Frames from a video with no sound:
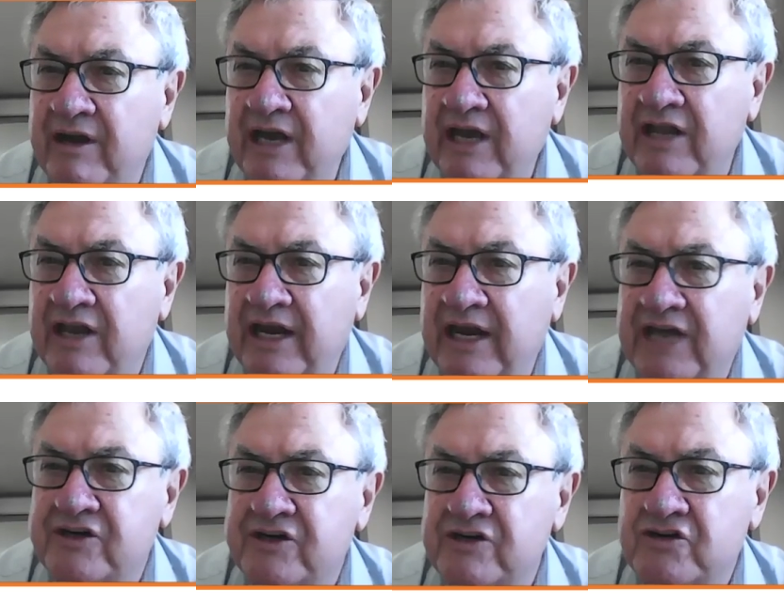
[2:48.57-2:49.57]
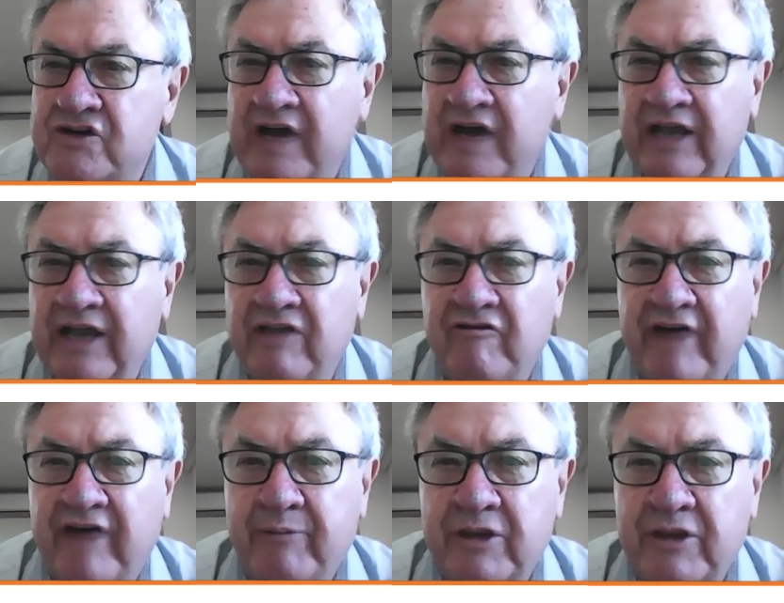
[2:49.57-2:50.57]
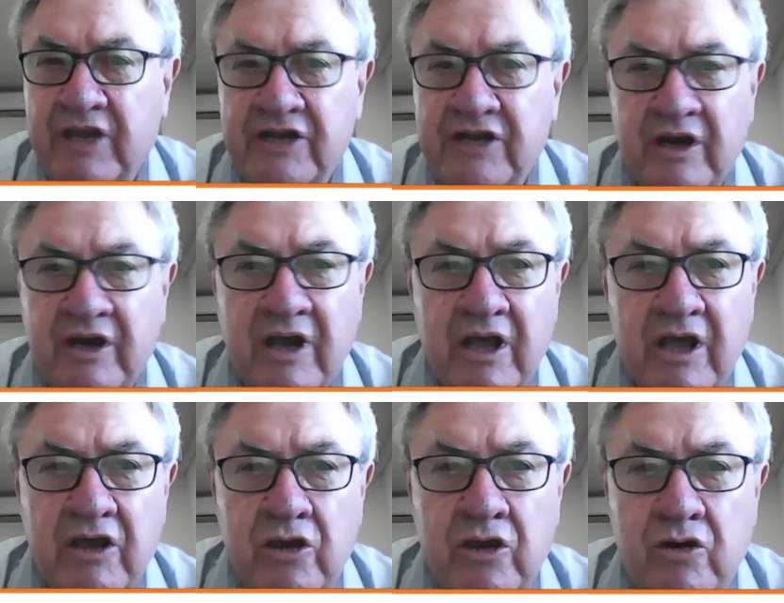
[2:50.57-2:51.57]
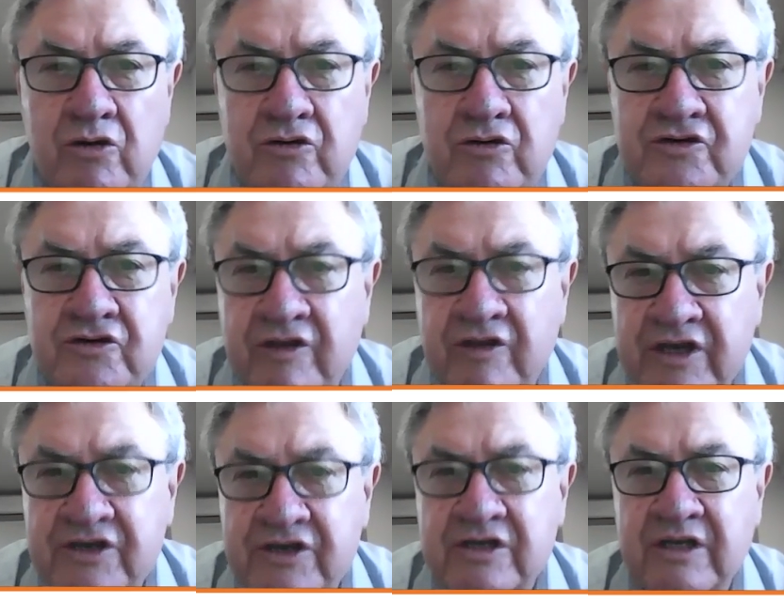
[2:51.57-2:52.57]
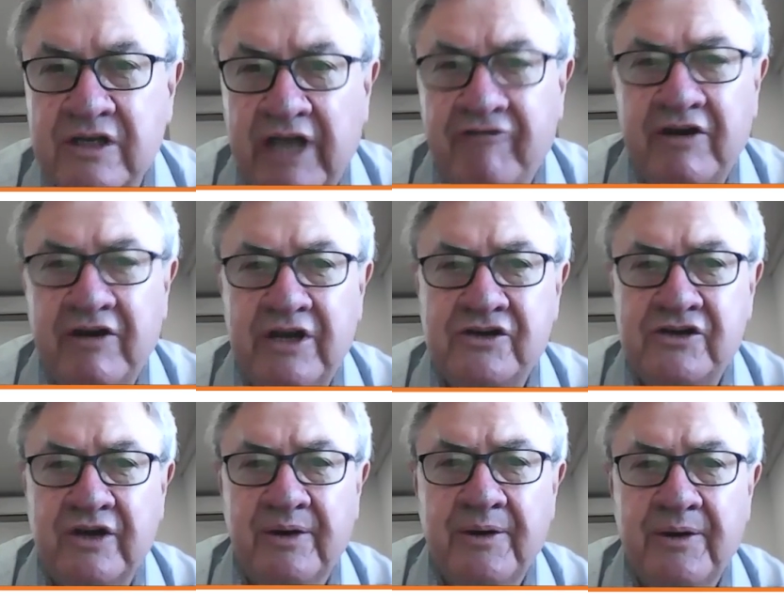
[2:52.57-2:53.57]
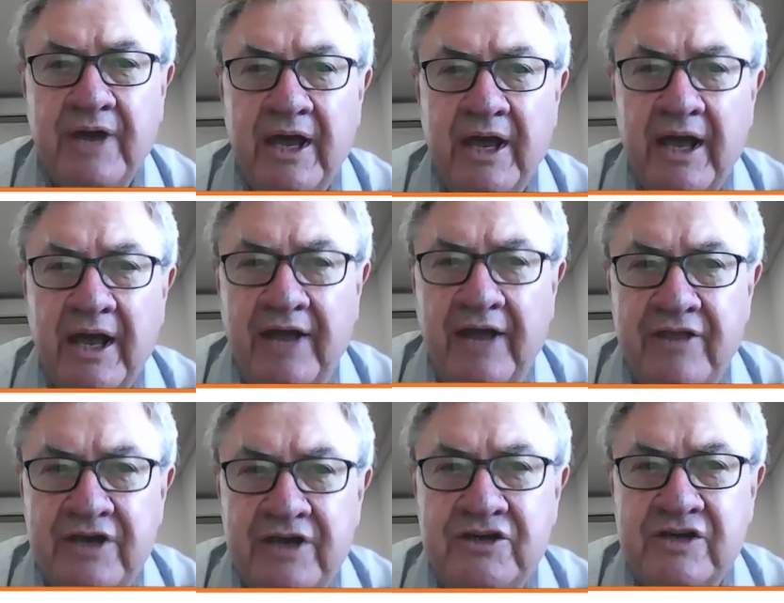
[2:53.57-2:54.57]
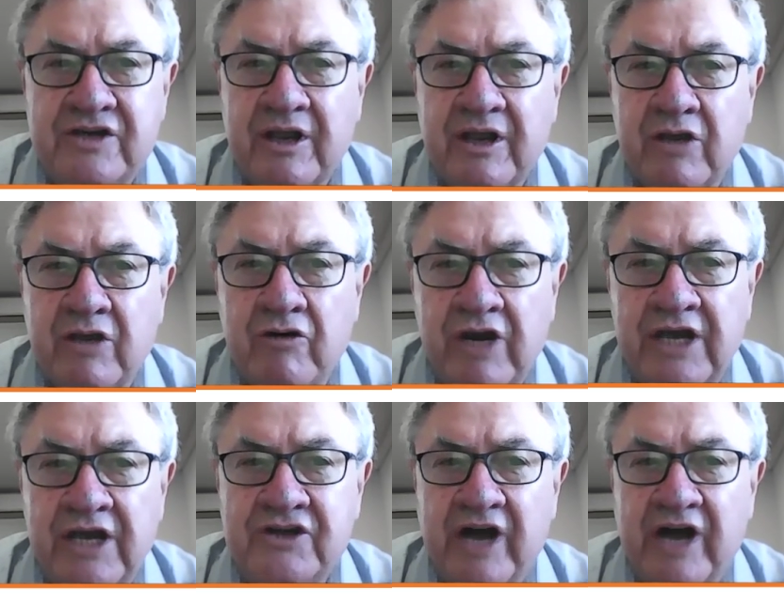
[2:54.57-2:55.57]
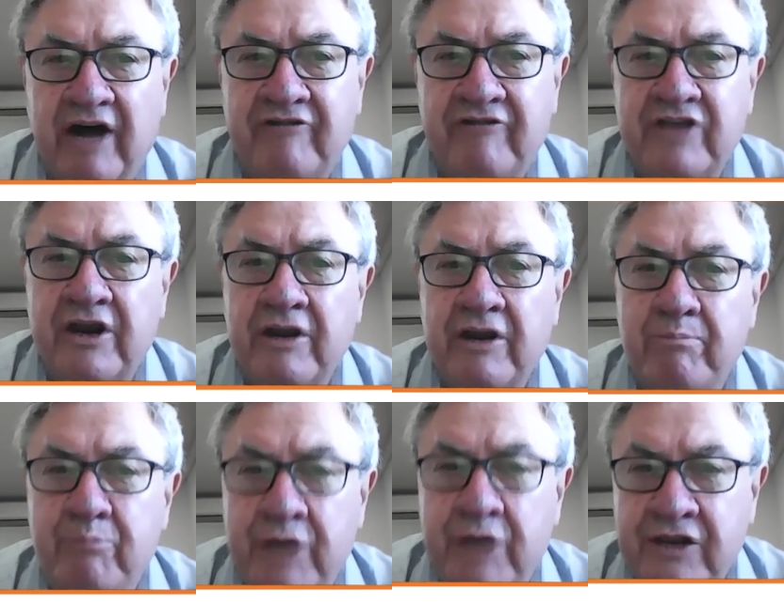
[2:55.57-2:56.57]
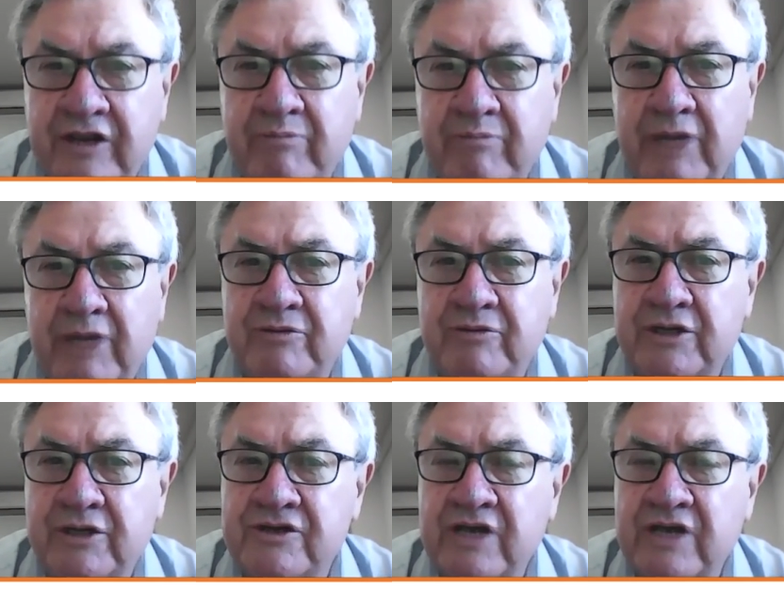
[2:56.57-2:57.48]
International Society of Hypertension use this definition. And this you reach after repeated measurements in